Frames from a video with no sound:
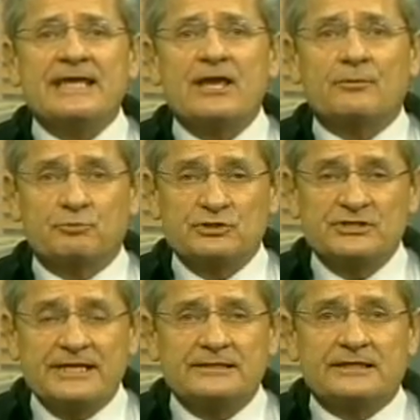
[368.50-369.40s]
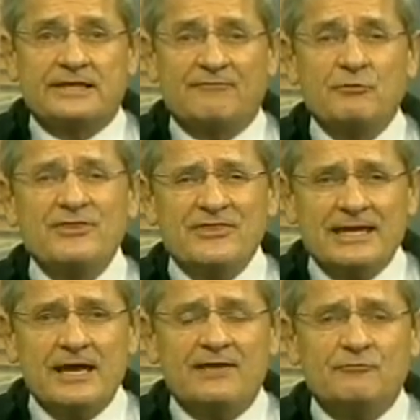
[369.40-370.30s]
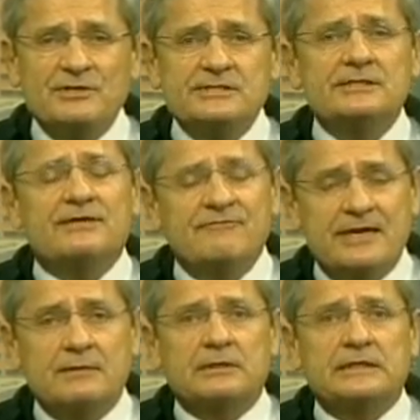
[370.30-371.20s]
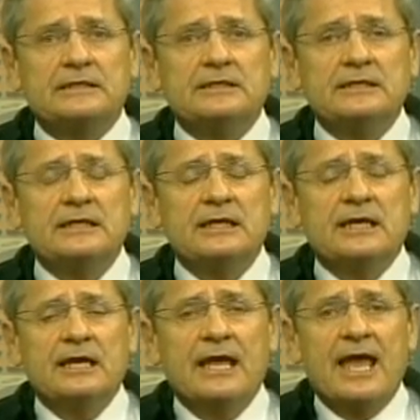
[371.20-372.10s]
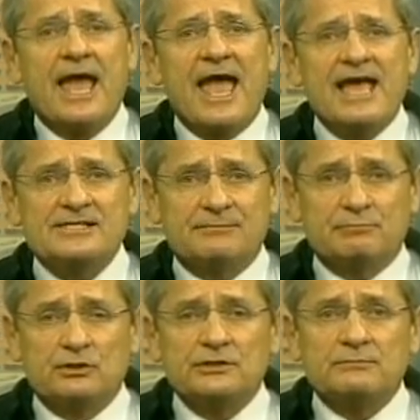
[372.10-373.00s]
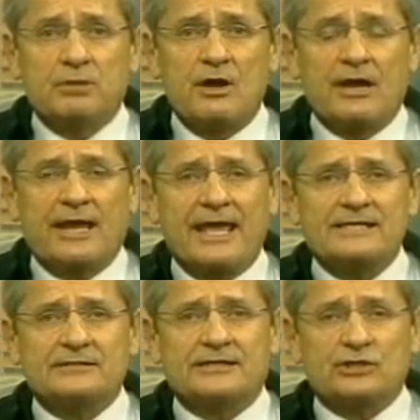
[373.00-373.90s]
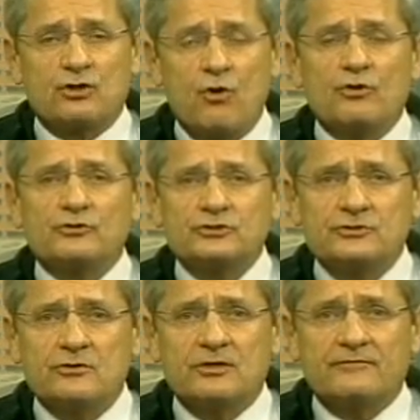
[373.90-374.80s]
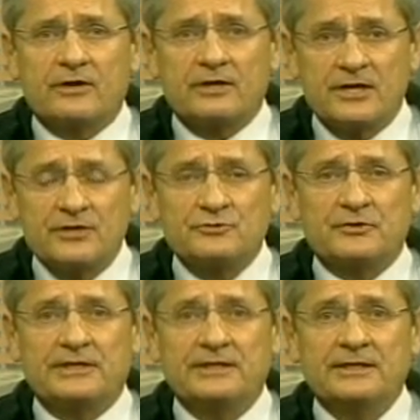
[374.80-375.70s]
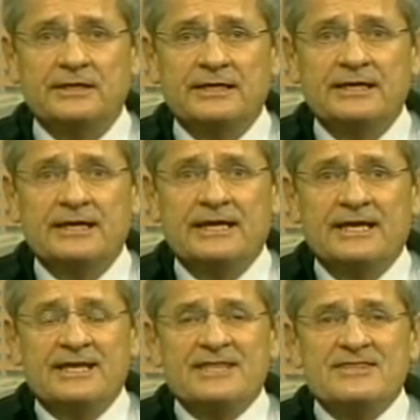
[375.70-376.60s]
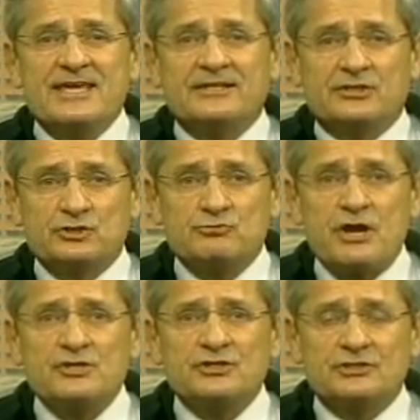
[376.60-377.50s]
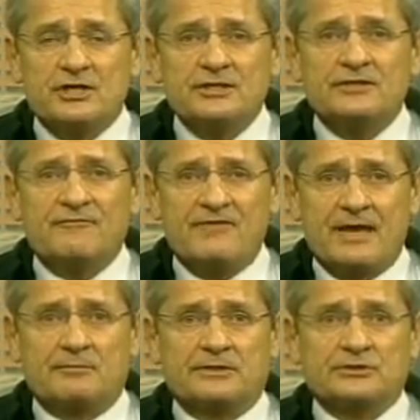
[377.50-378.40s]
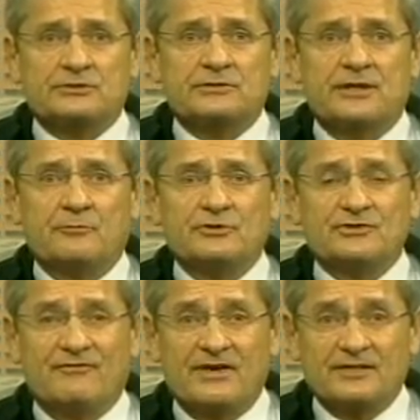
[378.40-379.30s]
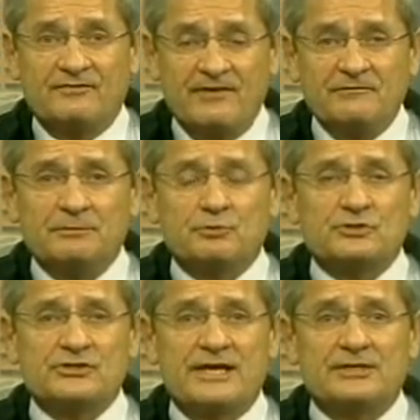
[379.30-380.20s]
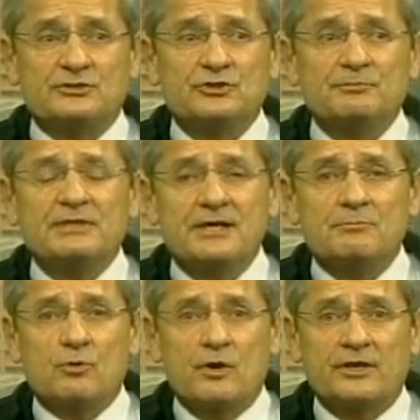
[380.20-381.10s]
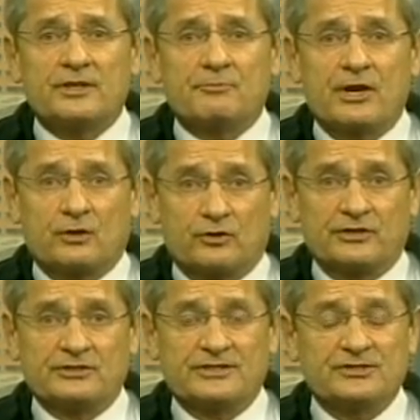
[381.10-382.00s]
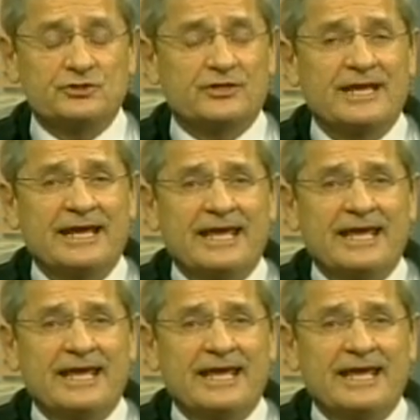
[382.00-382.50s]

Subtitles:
that are presented, if we see the family as a building block, as a cornerstone of our country, then the destruction done to families, right, which affects 50%, should be #1 on the priorities. It